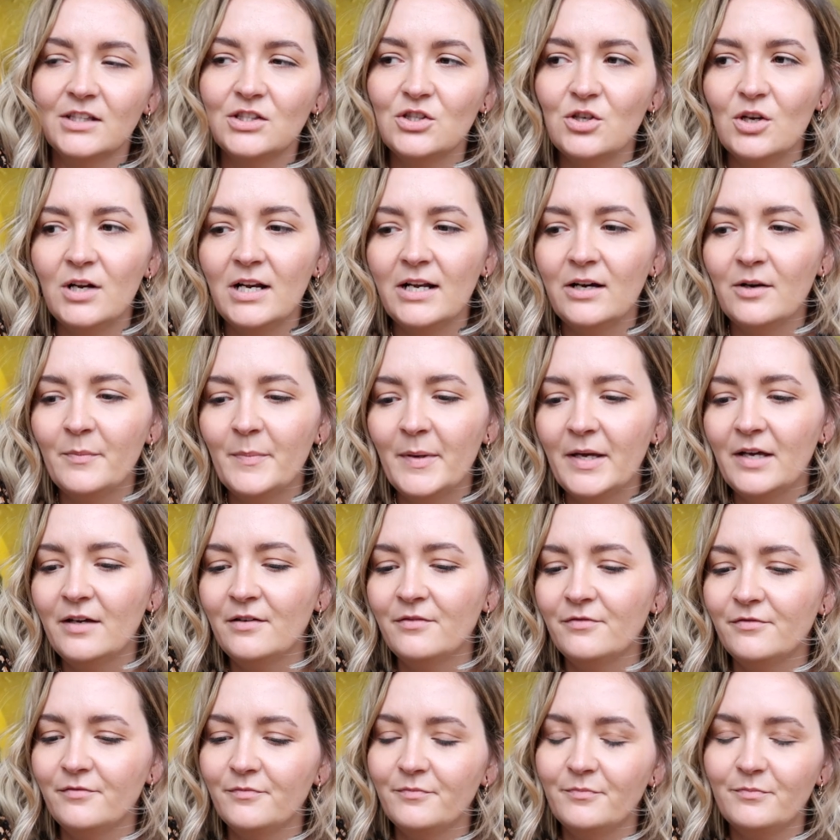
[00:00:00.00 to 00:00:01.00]
do a little bit
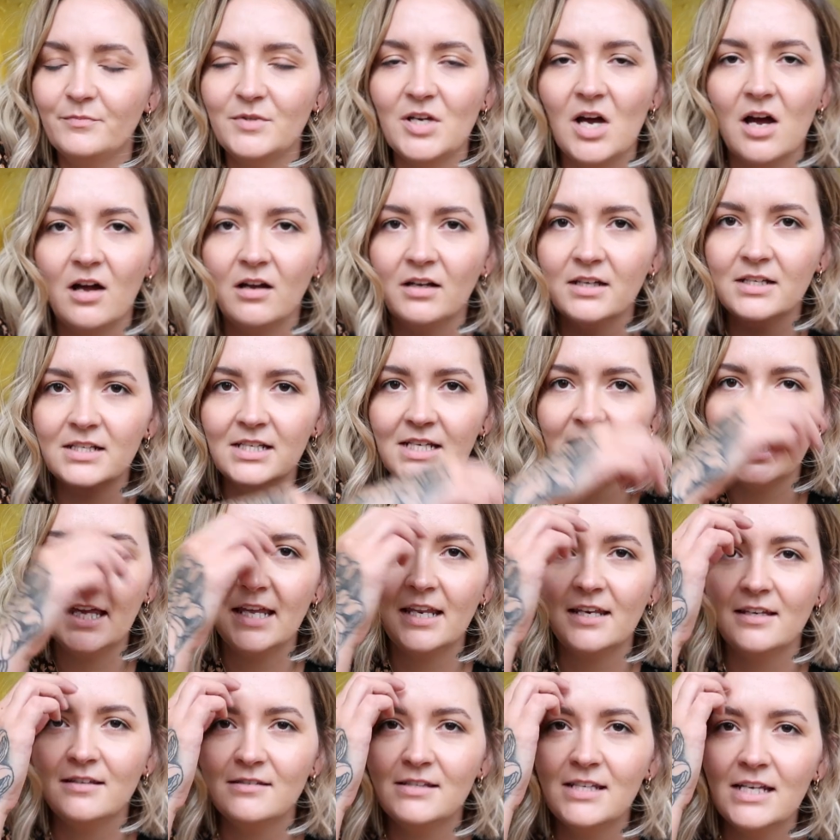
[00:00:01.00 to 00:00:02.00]
of
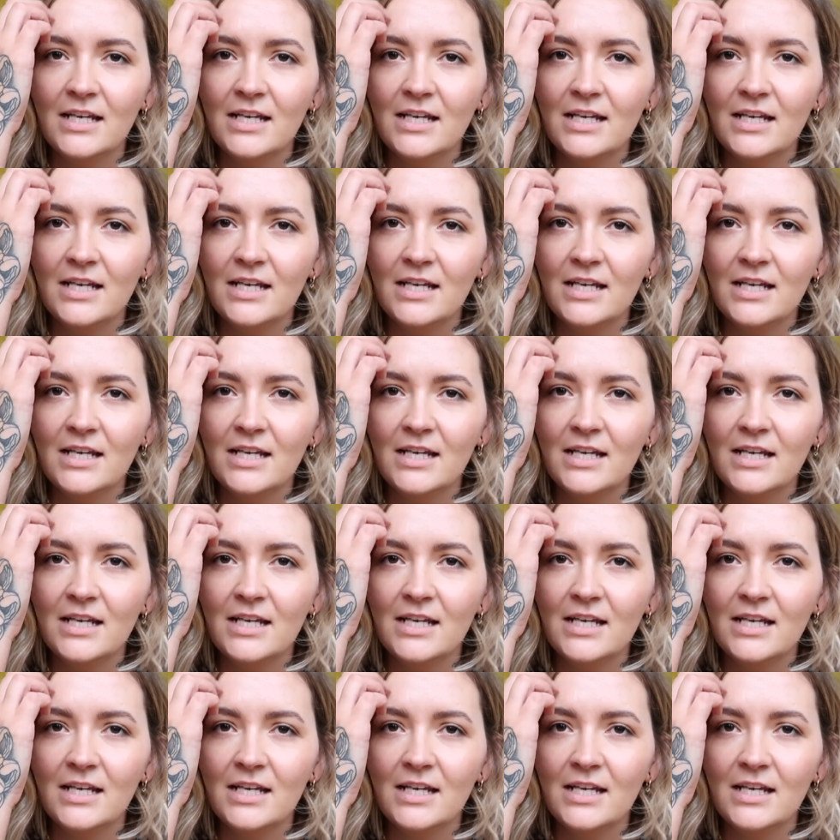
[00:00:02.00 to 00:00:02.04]
tidying,